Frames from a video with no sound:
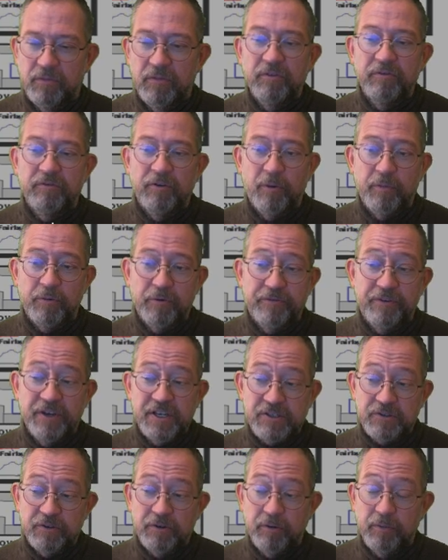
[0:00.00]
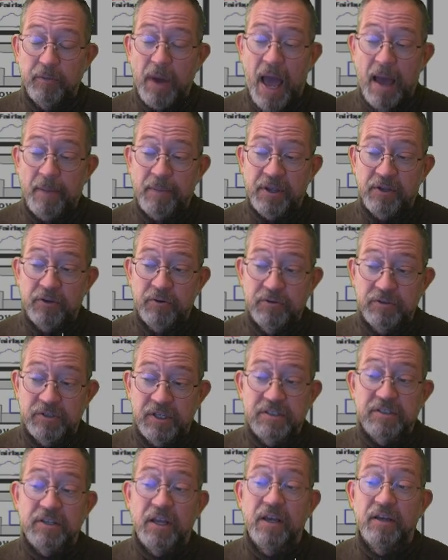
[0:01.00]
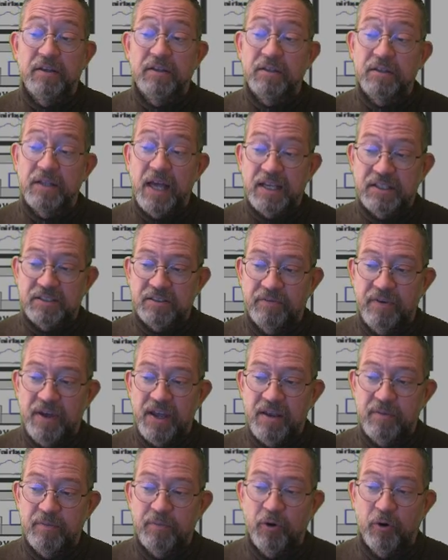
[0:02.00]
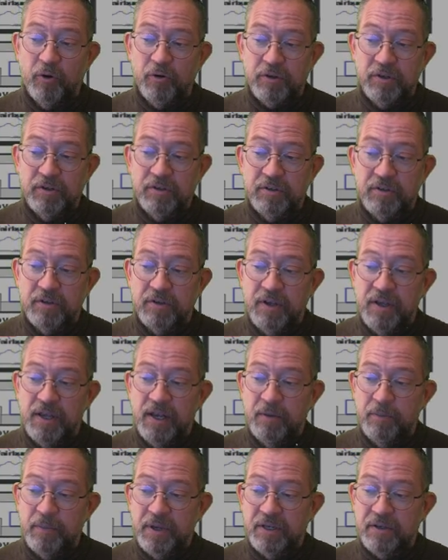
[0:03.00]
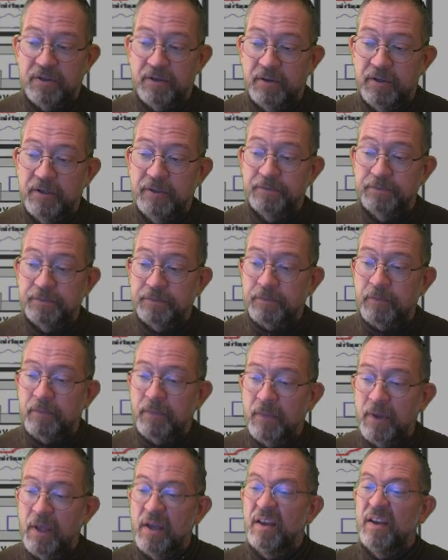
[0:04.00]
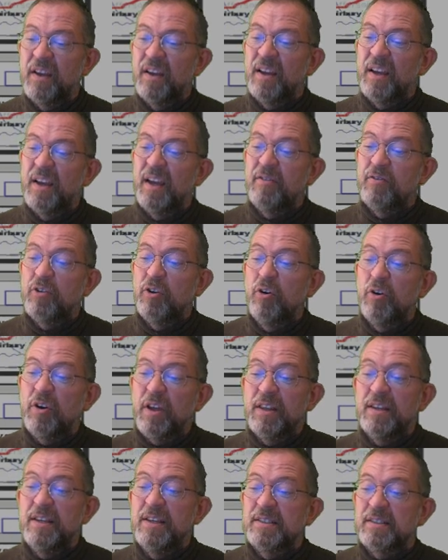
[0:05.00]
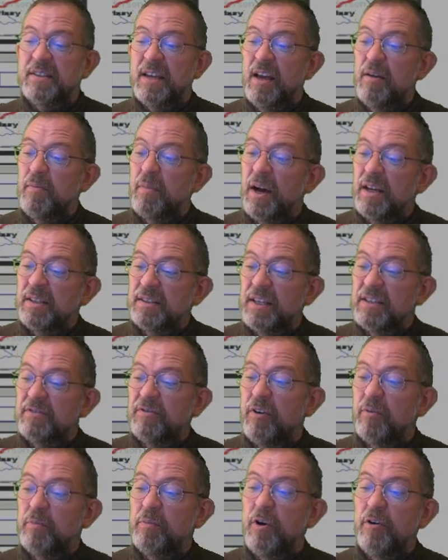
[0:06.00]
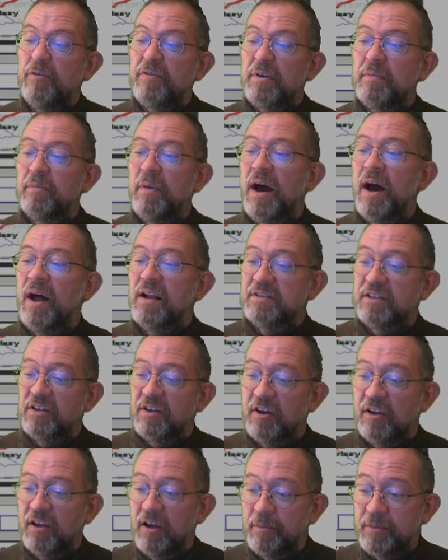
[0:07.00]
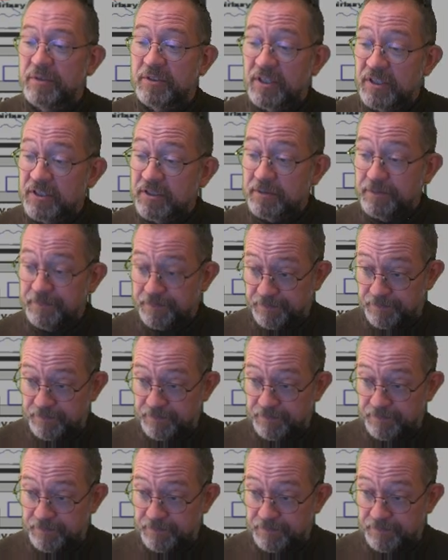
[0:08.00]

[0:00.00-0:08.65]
for professional market users, that's a very important element. If you look at these scale bars, there's one both in miles and kilometers,